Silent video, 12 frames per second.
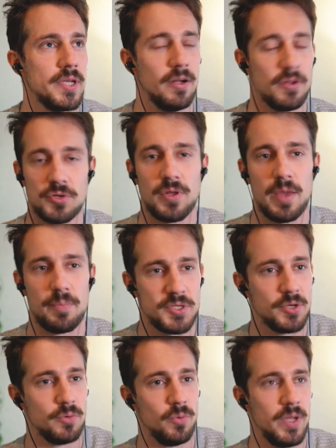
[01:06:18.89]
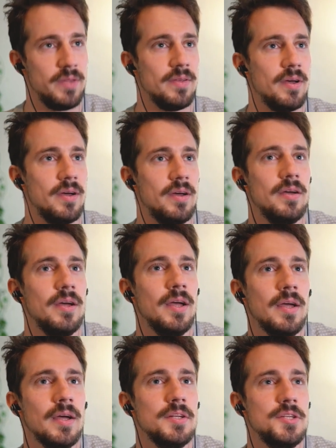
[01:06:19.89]
And also the episode with uh,
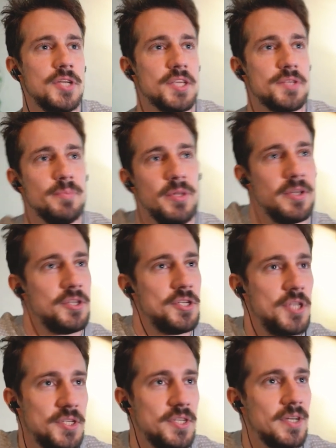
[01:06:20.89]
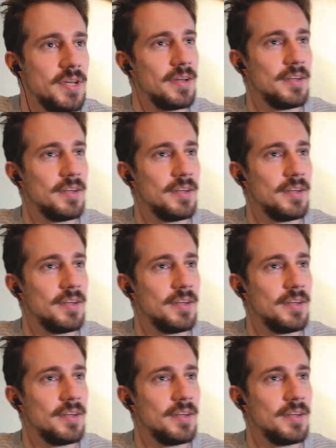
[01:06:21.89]
Jasmine because she's a,